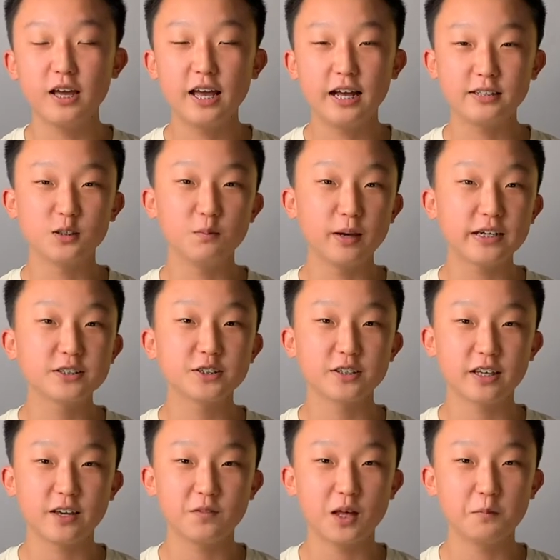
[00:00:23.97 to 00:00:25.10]
and so make sure to
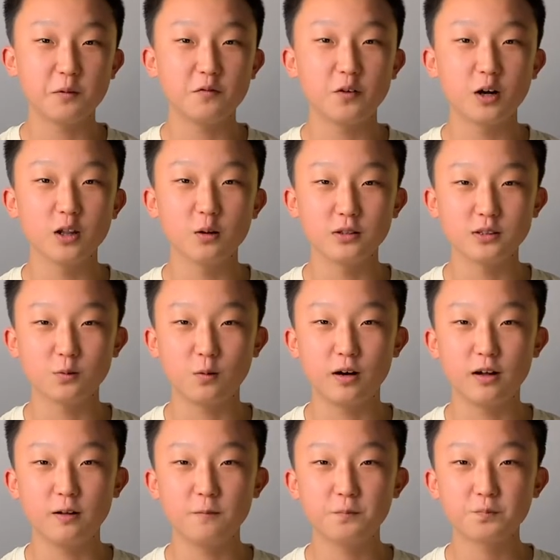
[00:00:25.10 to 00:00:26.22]
give them a follow as well.